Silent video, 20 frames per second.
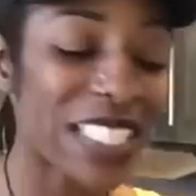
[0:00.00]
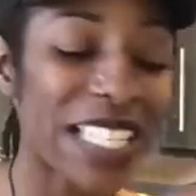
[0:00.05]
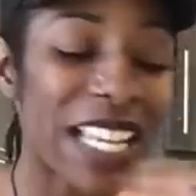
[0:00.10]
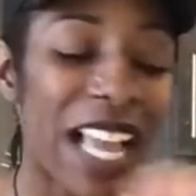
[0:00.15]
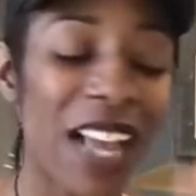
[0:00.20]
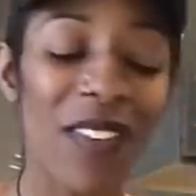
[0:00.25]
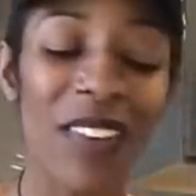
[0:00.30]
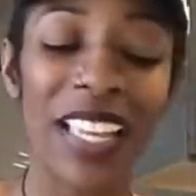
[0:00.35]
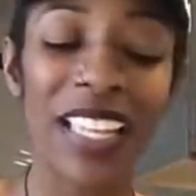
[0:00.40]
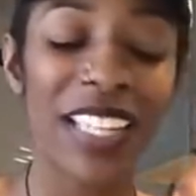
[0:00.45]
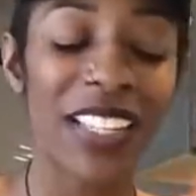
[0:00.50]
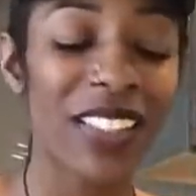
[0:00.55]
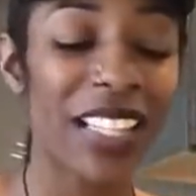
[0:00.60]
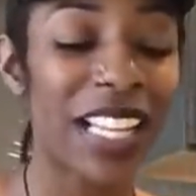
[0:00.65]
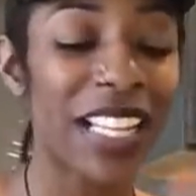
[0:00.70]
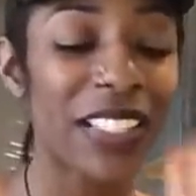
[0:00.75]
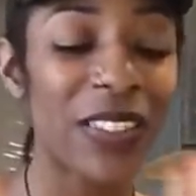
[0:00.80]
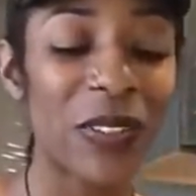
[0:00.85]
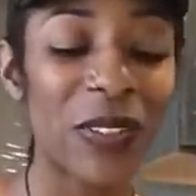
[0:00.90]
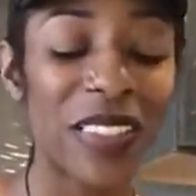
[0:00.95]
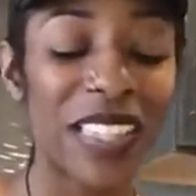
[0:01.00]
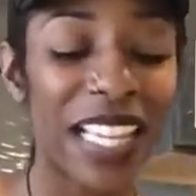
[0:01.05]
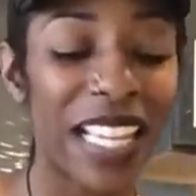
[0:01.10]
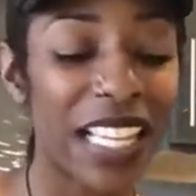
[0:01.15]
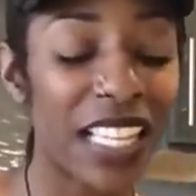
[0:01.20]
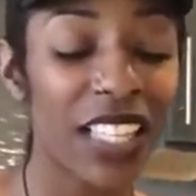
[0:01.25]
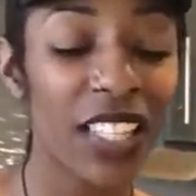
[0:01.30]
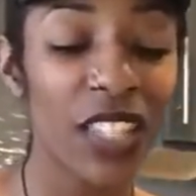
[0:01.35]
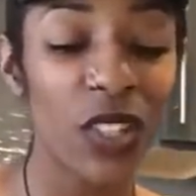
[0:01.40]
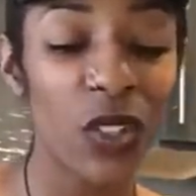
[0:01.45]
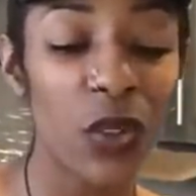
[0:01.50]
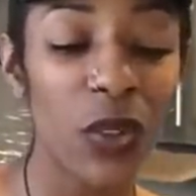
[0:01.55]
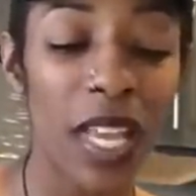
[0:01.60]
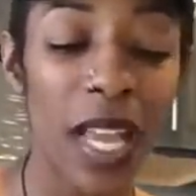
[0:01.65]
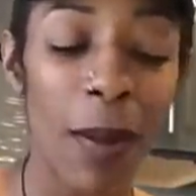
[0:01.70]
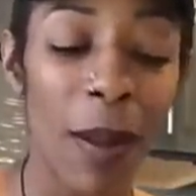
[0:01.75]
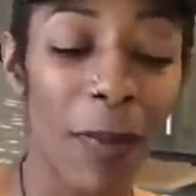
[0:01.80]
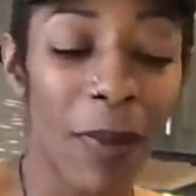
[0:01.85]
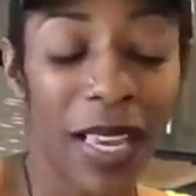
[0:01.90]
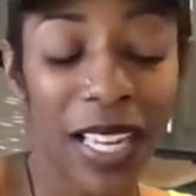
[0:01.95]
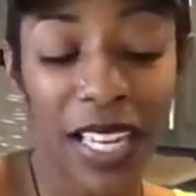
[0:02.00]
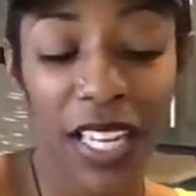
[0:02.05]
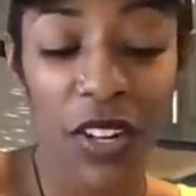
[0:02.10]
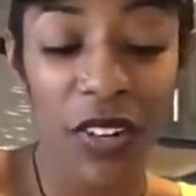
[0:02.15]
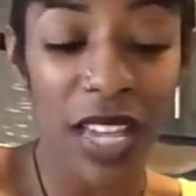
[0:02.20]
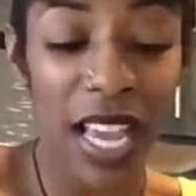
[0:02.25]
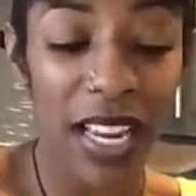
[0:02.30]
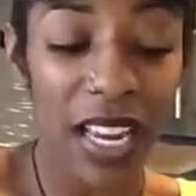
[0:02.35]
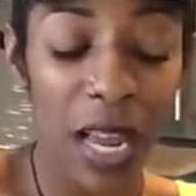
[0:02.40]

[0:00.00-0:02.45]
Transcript: Yeah, I'm getting you're like, no, thank you. Yeah, I'm getting you're not,